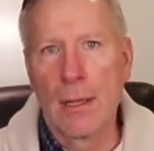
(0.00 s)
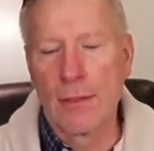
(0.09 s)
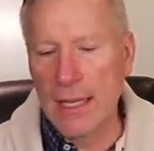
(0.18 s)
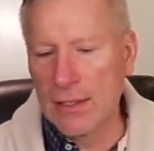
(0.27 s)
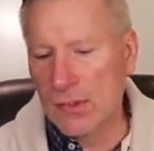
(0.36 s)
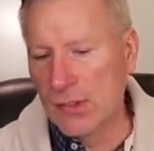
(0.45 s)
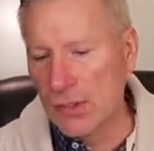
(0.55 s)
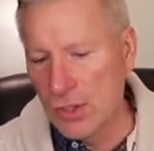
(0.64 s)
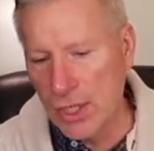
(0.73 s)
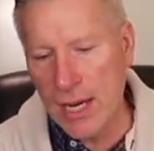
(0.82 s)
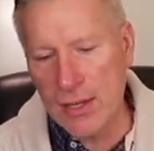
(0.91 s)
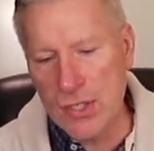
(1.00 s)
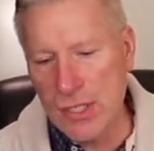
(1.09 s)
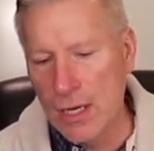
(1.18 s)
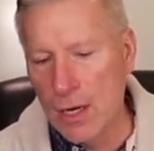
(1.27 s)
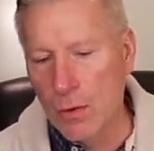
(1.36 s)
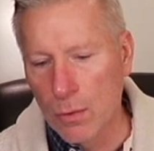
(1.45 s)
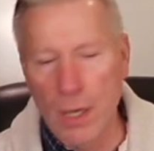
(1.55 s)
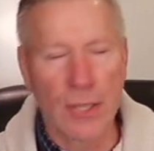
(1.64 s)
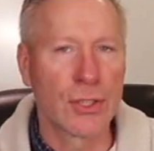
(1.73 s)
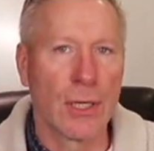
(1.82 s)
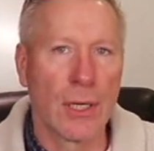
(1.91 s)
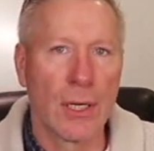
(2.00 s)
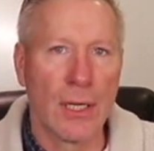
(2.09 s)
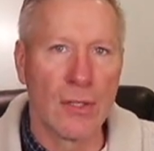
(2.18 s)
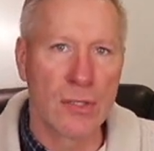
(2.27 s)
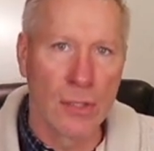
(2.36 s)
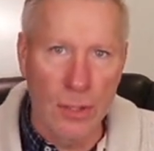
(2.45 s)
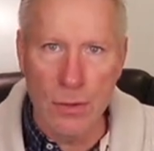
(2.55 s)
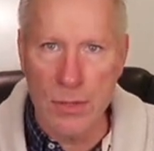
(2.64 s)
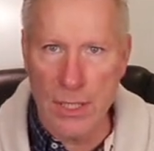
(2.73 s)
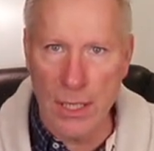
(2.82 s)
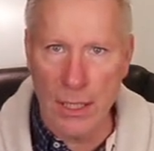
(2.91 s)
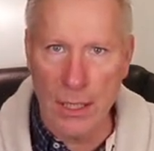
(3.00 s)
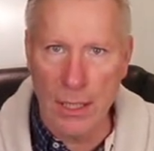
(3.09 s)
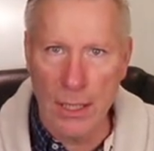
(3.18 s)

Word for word: that suggests Russia is losing